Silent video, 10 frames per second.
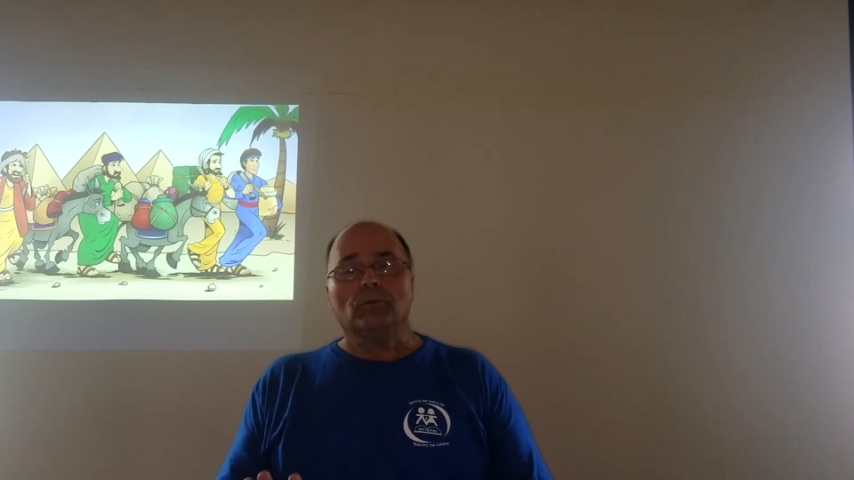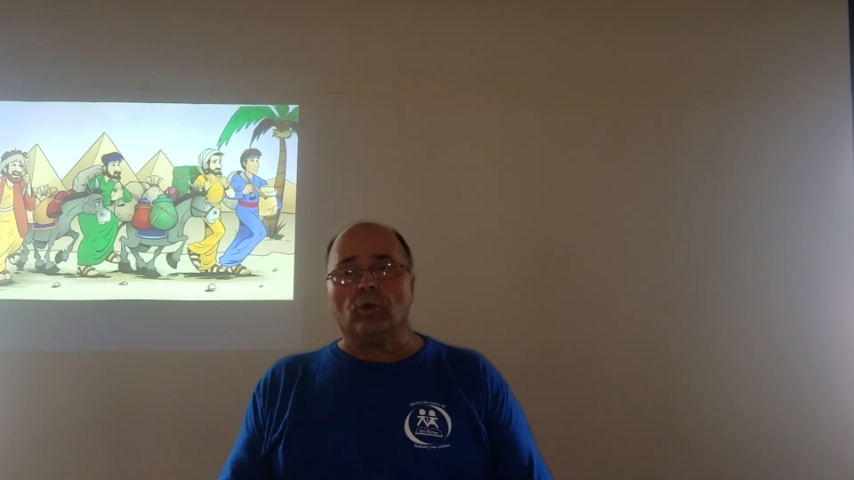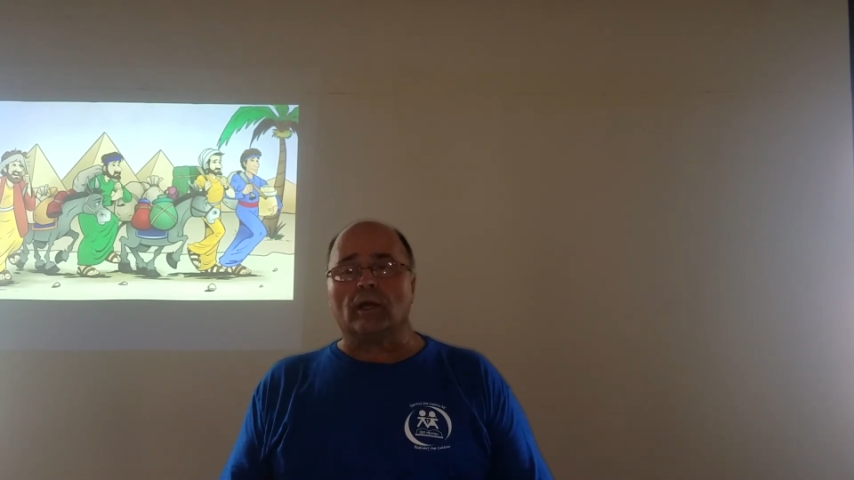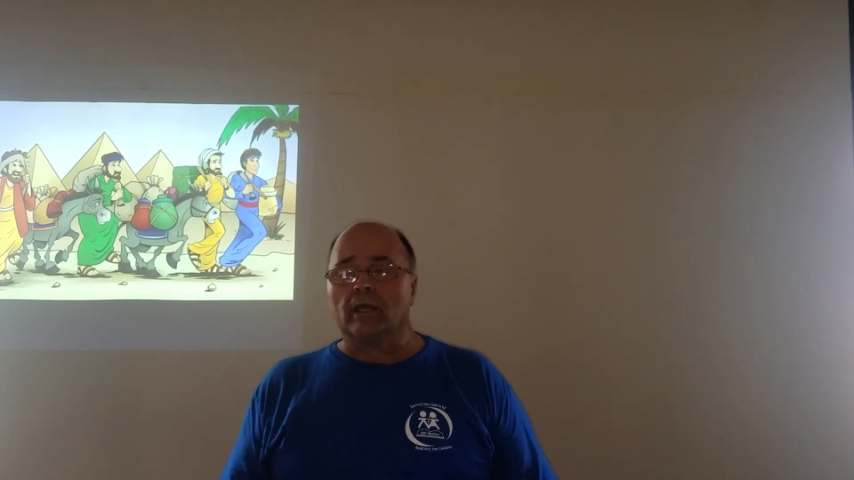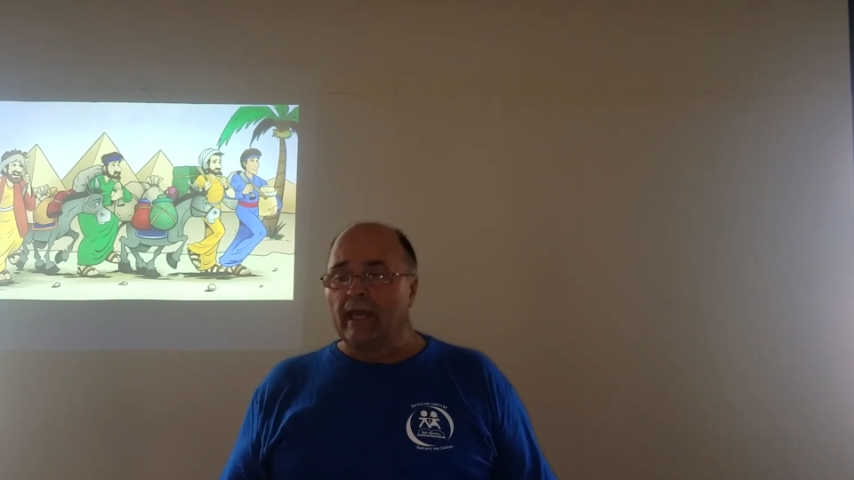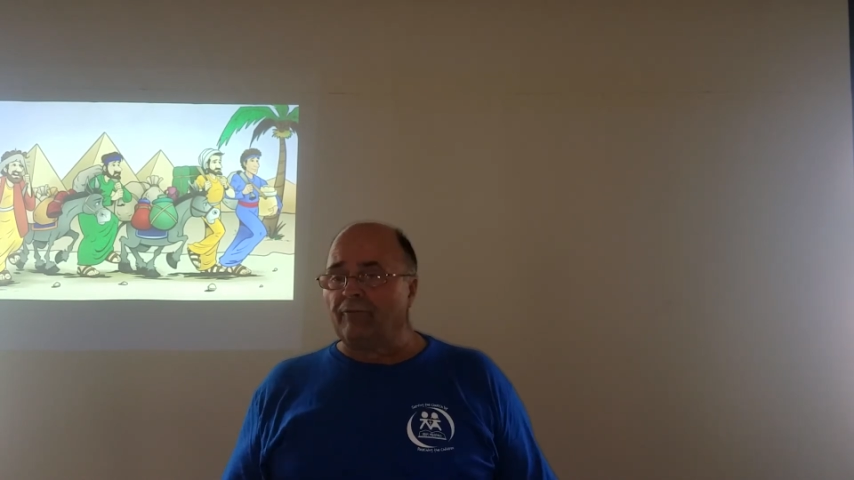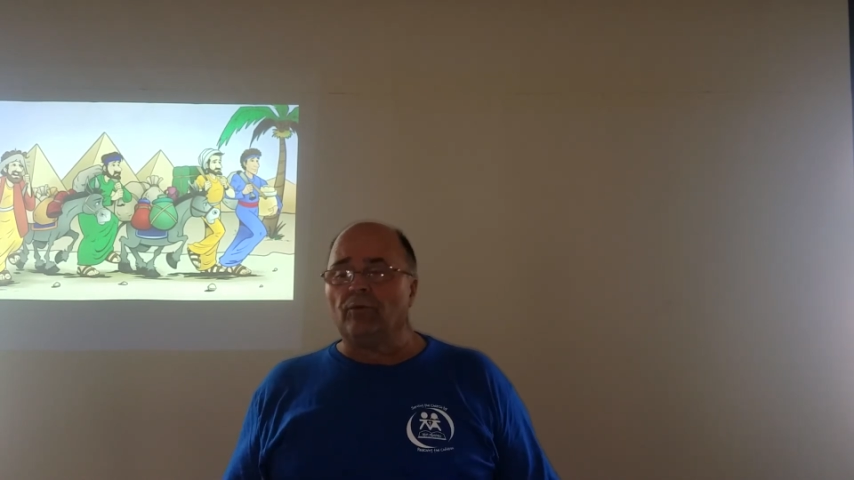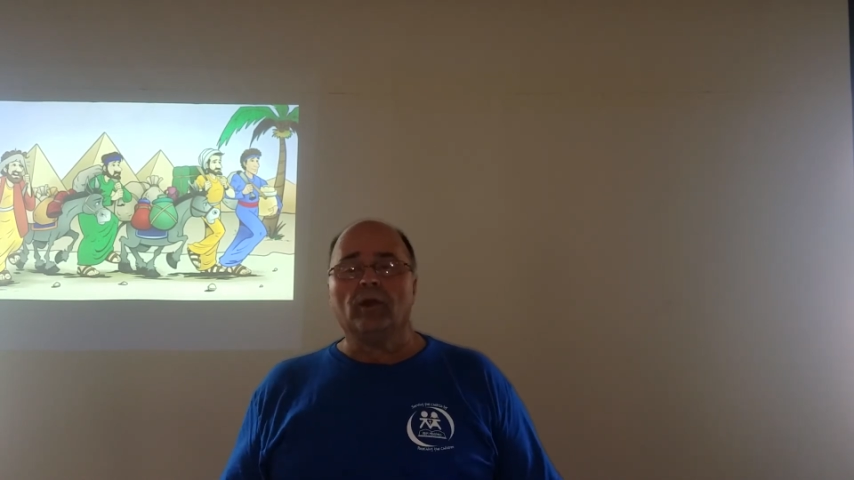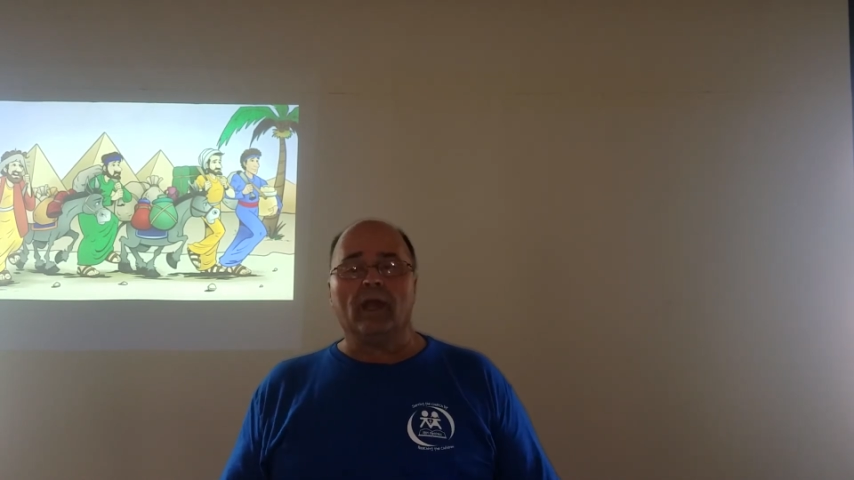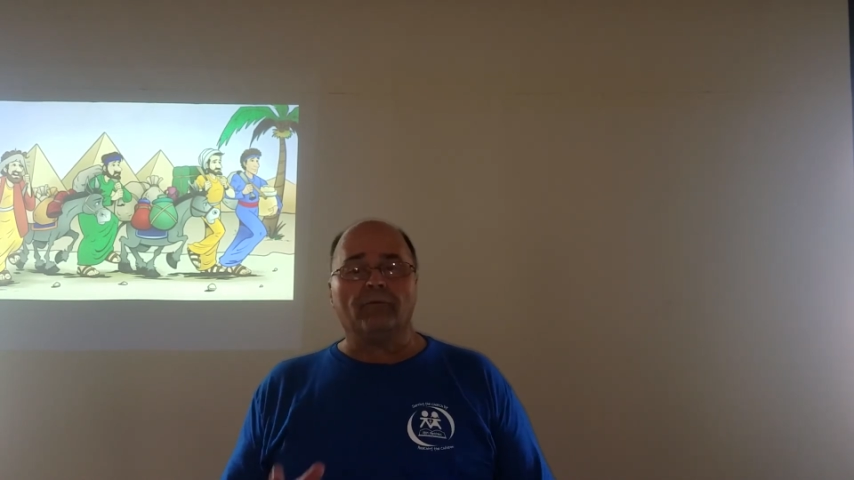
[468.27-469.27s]
Look,
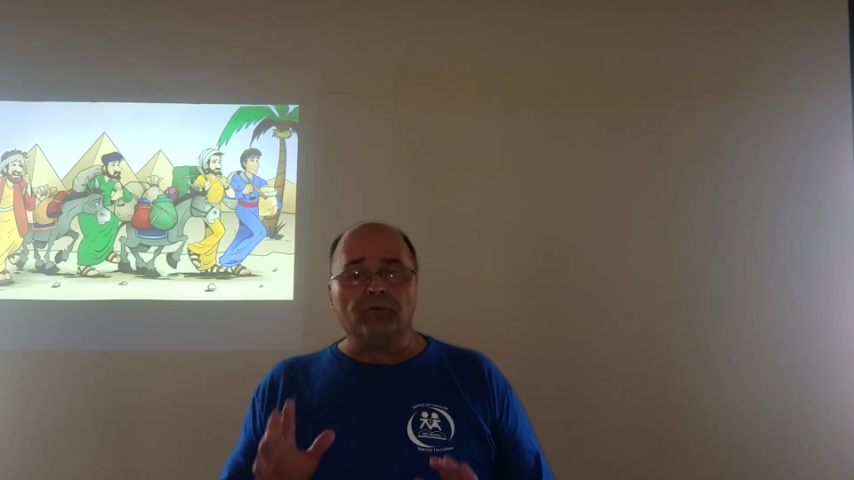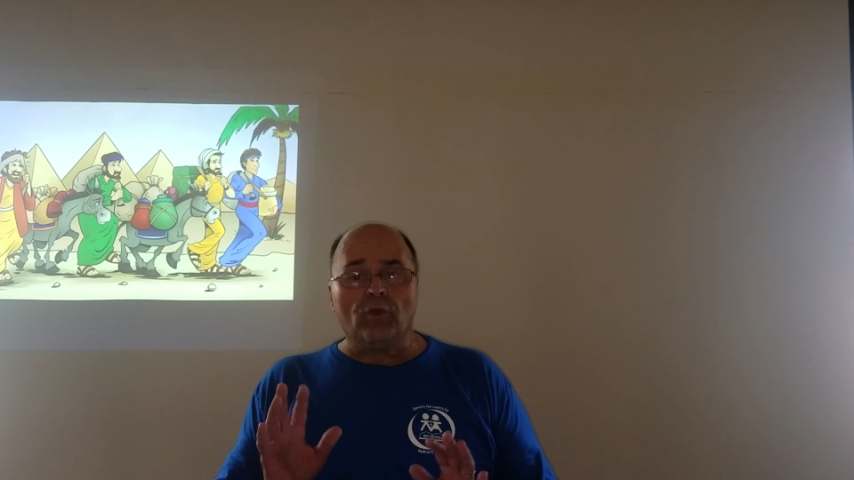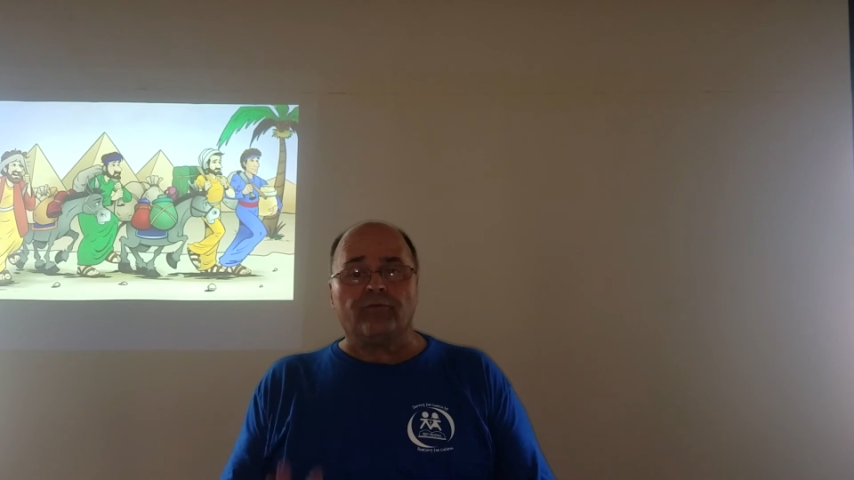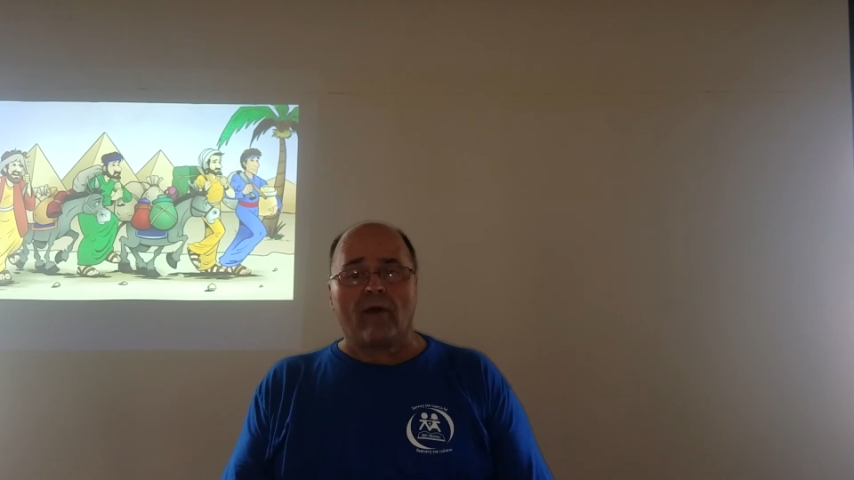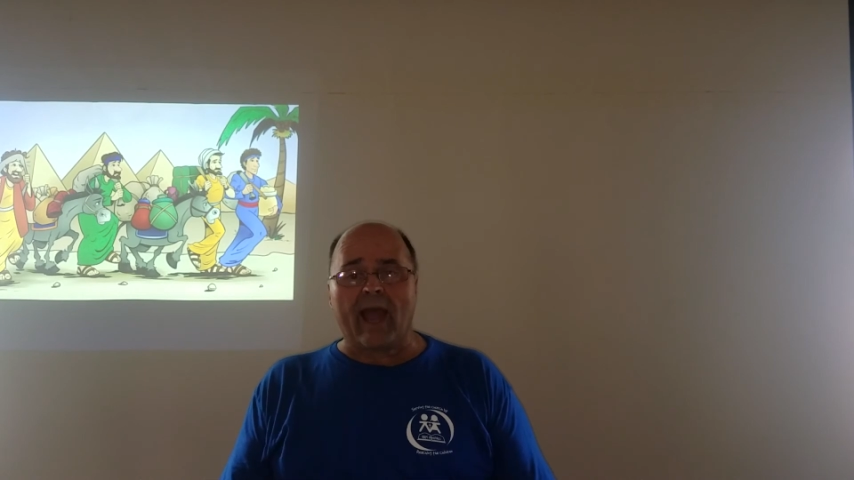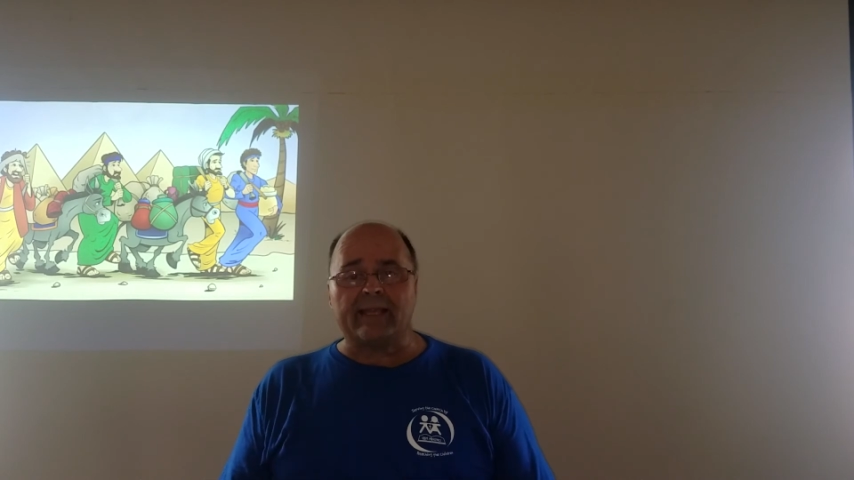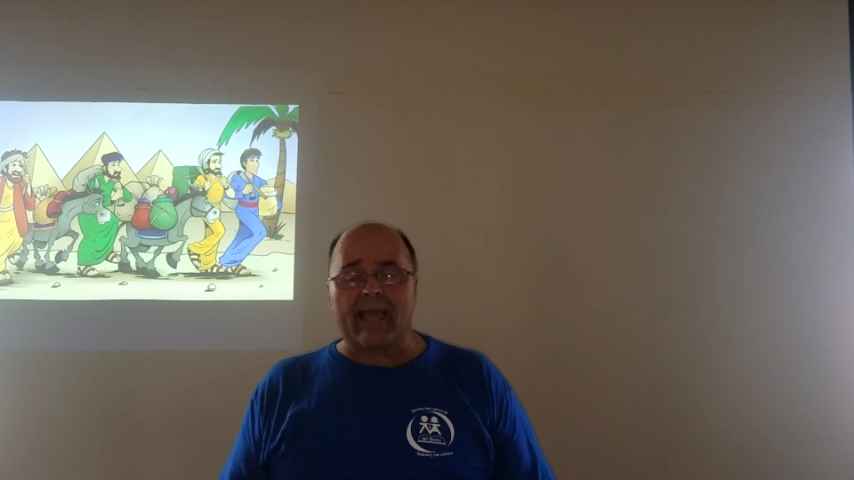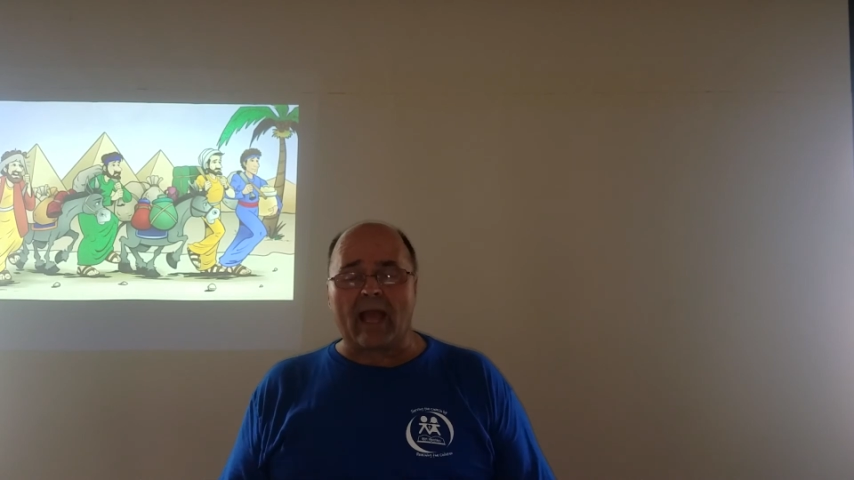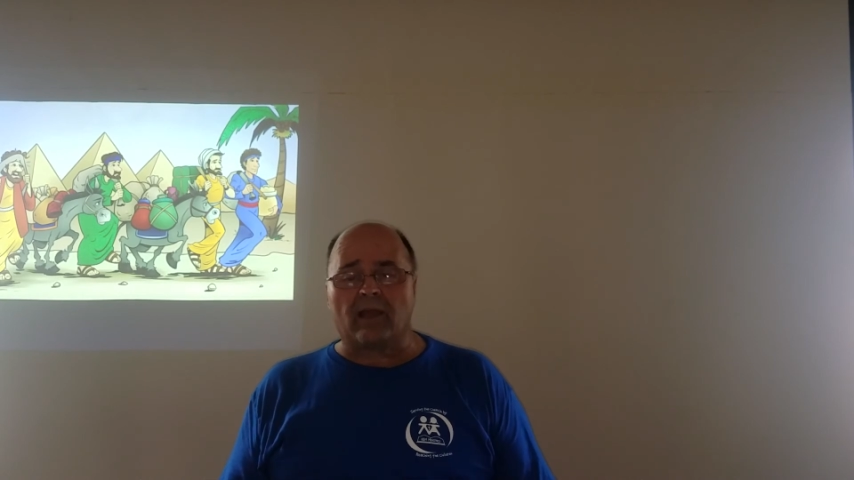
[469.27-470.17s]
if you find that